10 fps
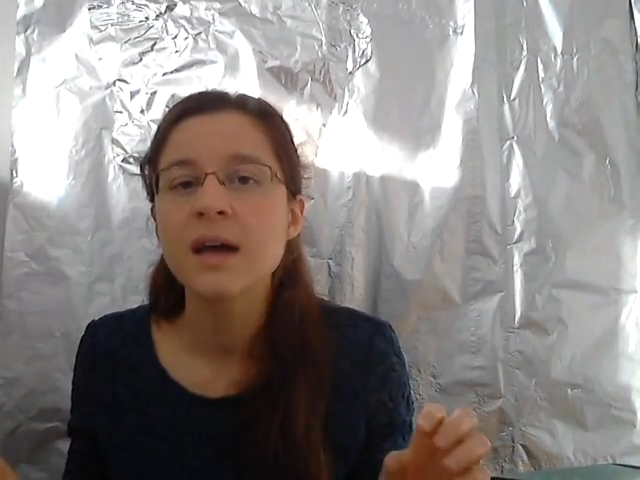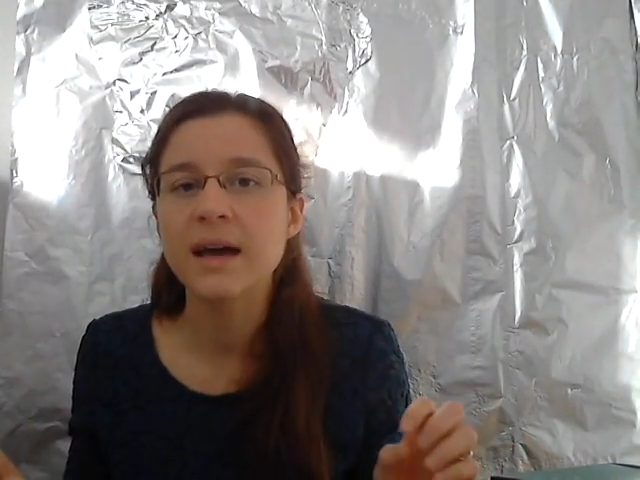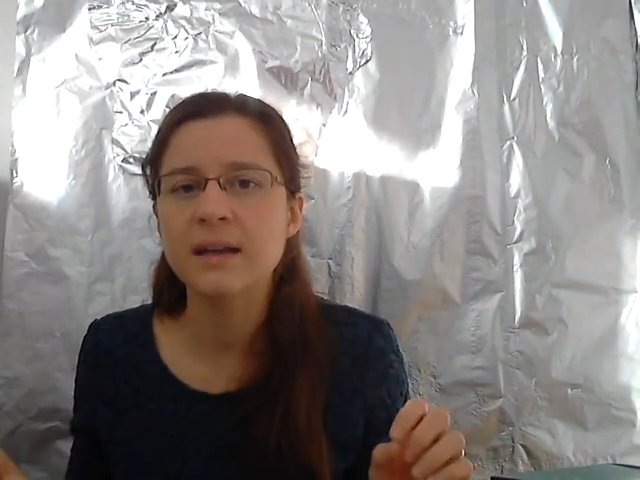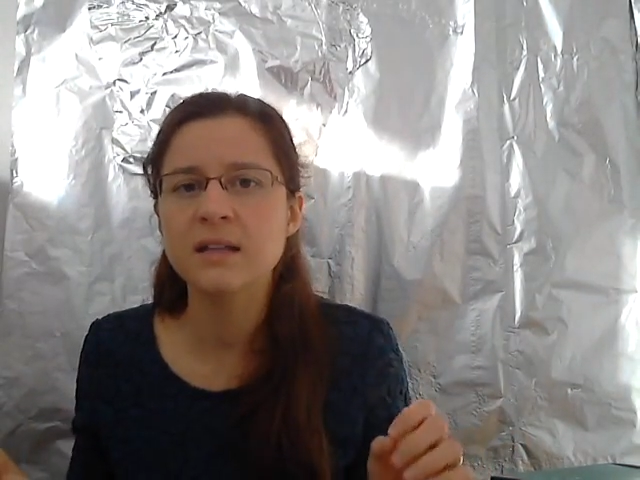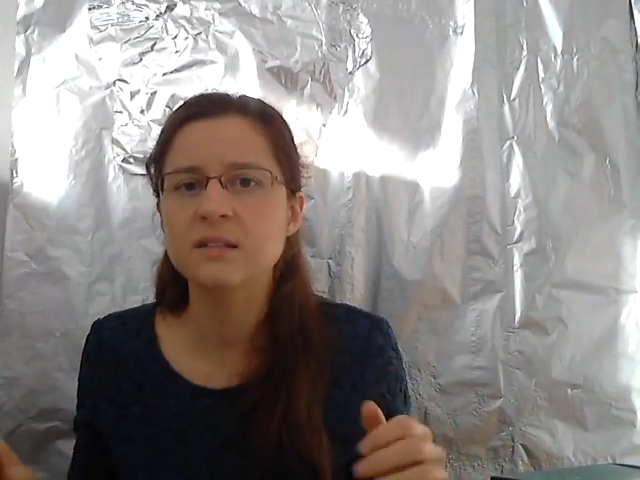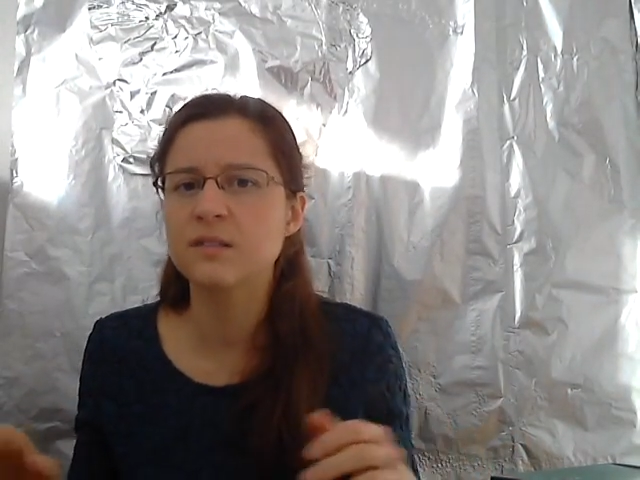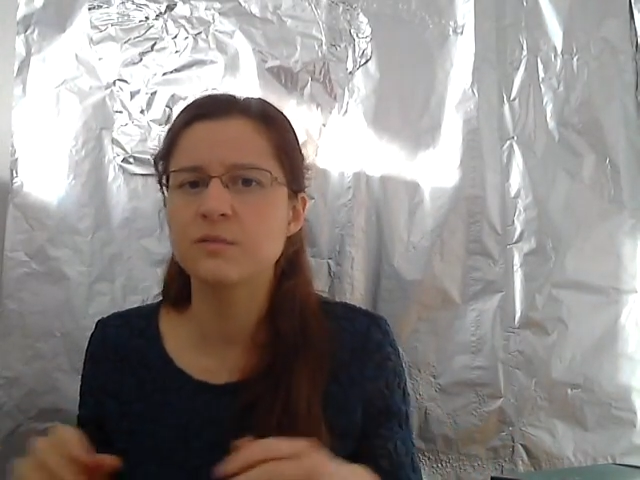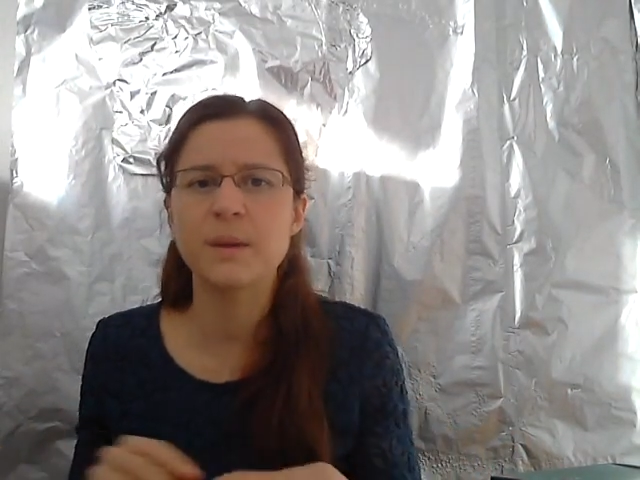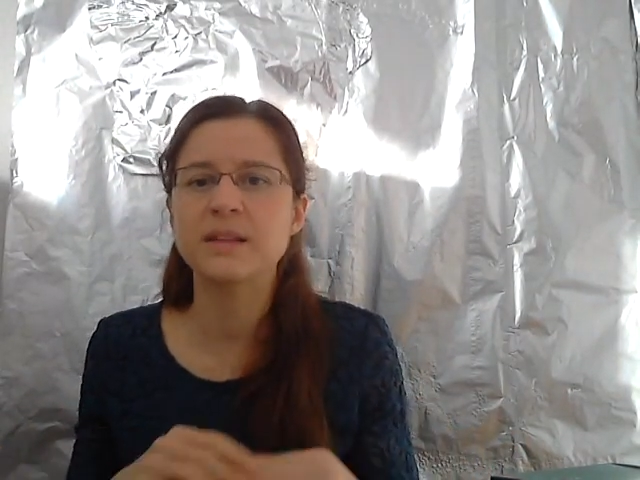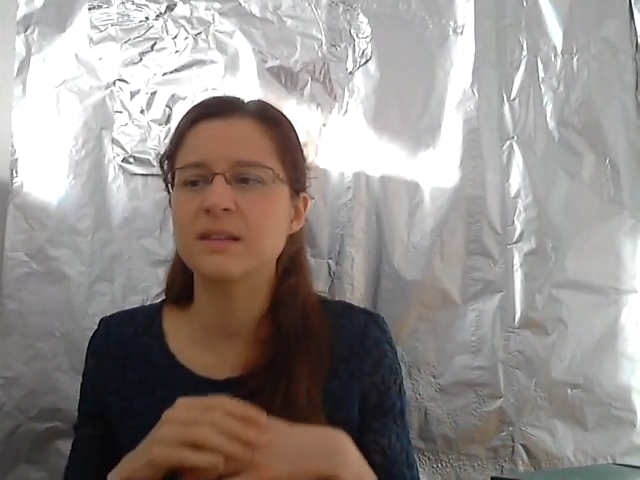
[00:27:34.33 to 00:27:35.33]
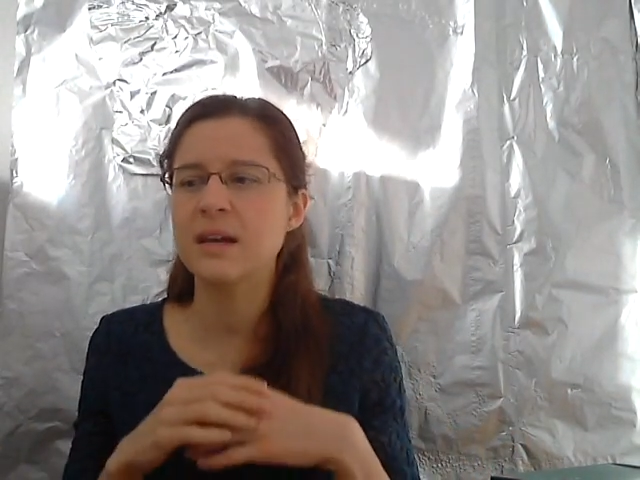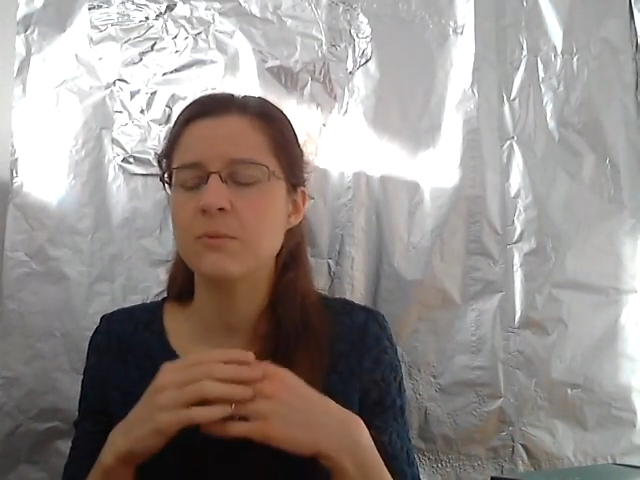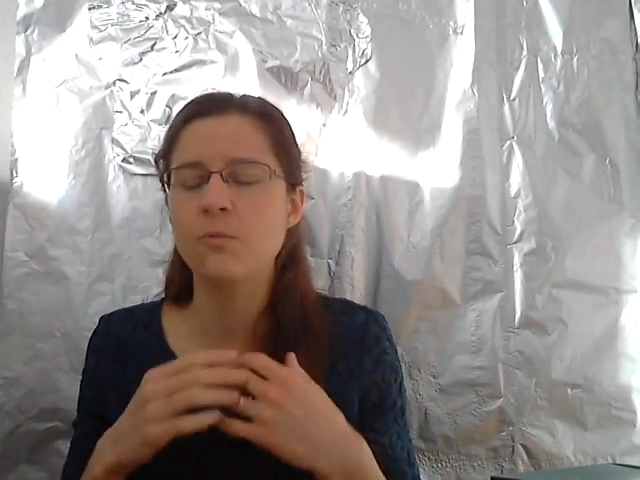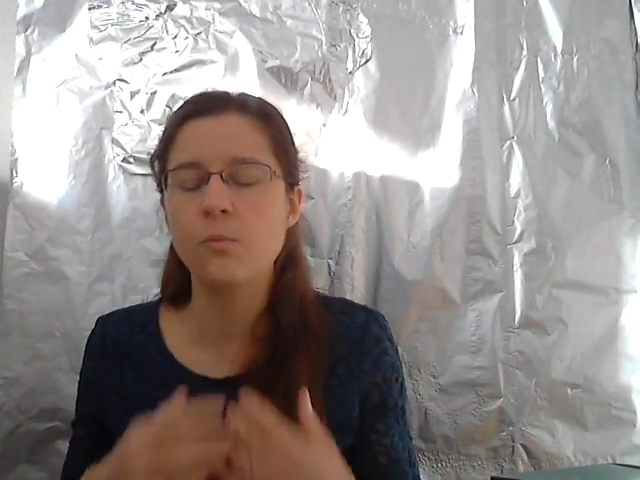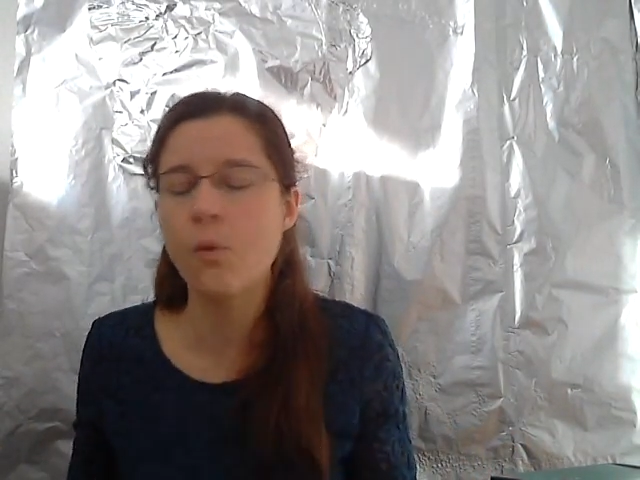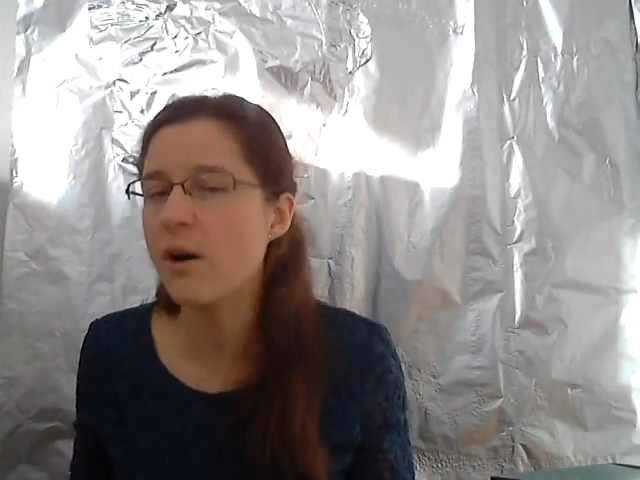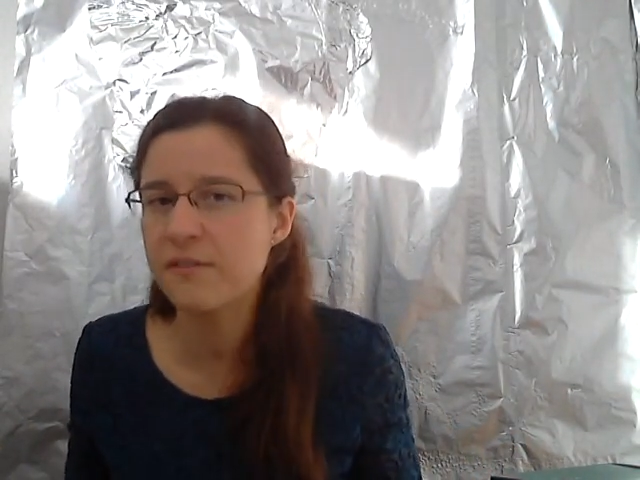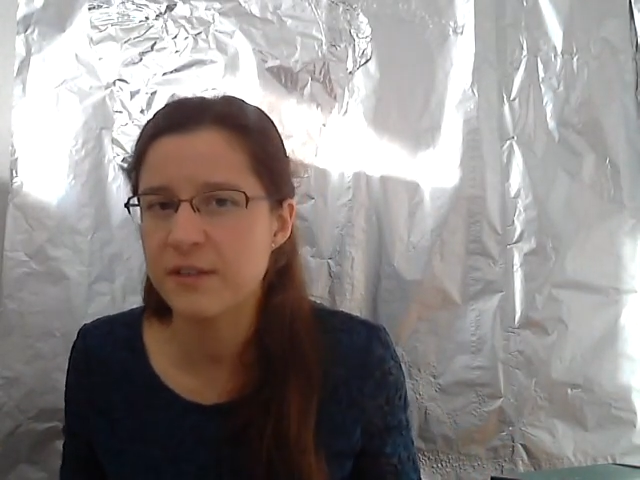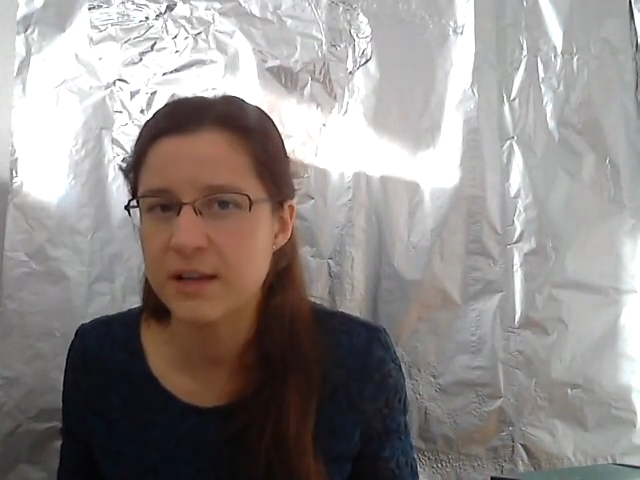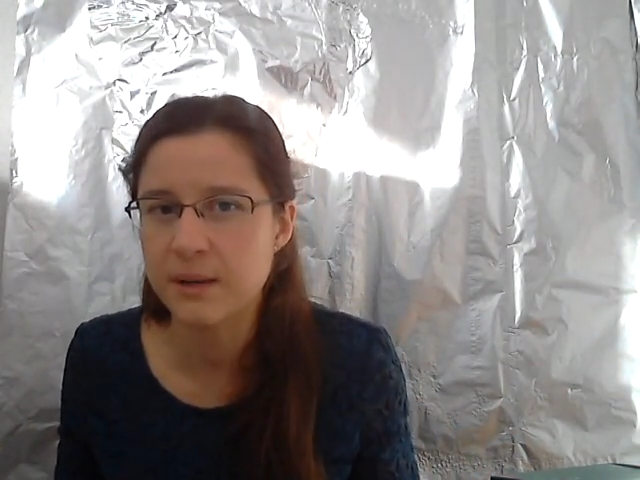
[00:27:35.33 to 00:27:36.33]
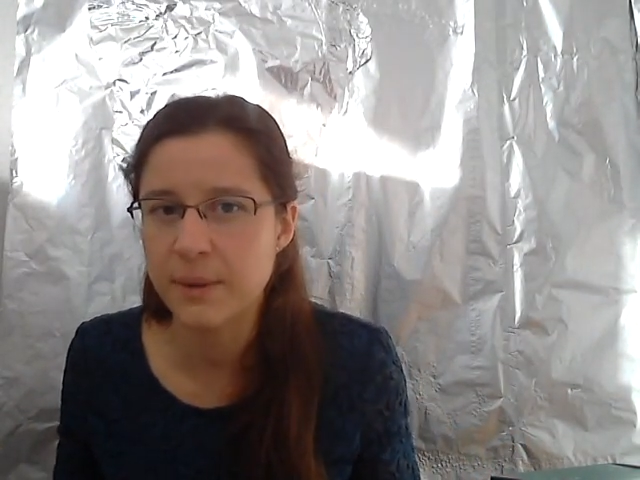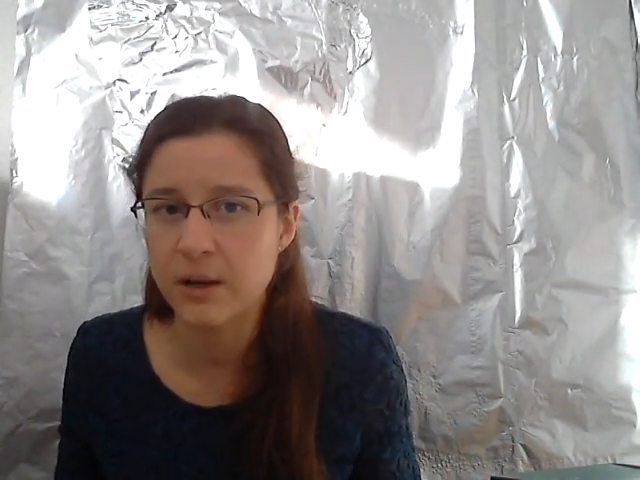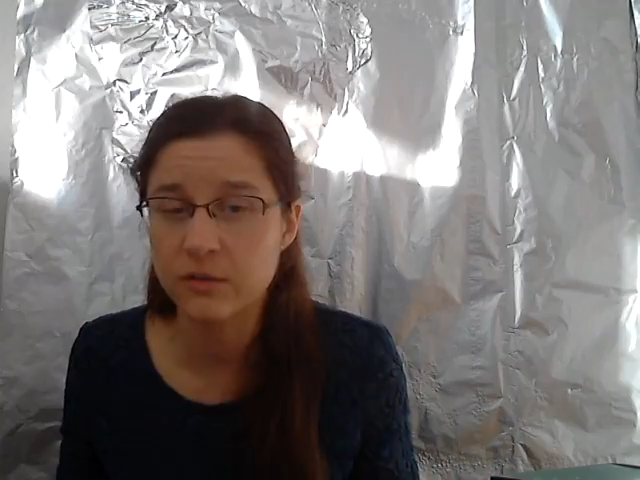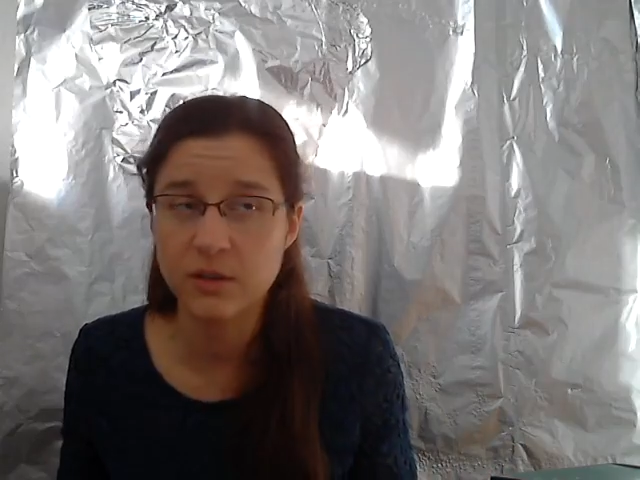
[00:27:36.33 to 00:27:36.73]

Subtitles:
and then spend time waffling about,